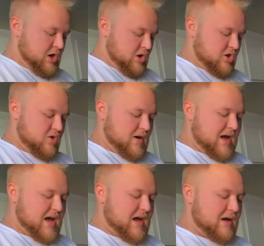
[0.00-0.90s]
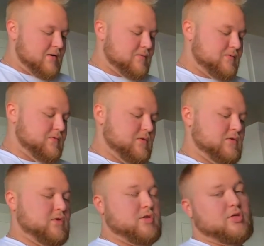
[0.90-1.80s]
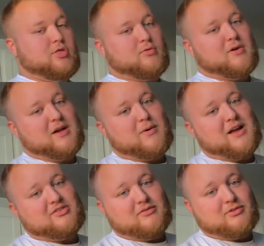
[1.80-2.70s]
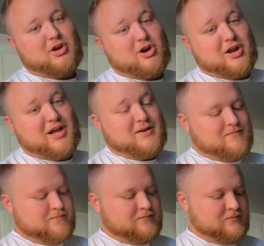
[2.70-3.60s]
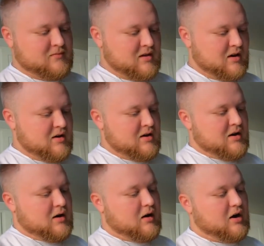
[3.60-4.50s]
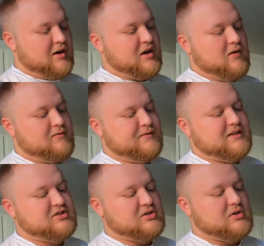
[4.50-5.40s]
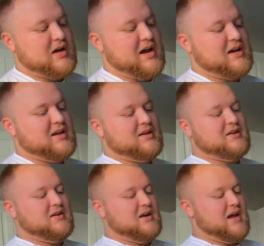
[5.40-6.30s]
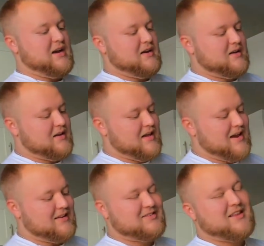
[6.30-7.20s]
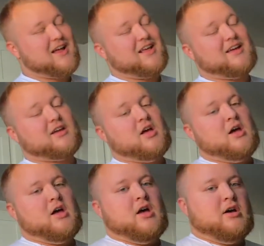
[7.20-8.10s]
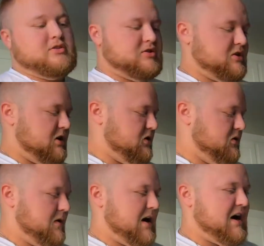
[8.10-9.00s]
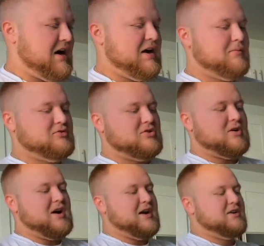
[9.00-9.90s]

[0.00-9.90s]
you have the 3 ways of learning: audio, visual, and kinesthetic. So I am trying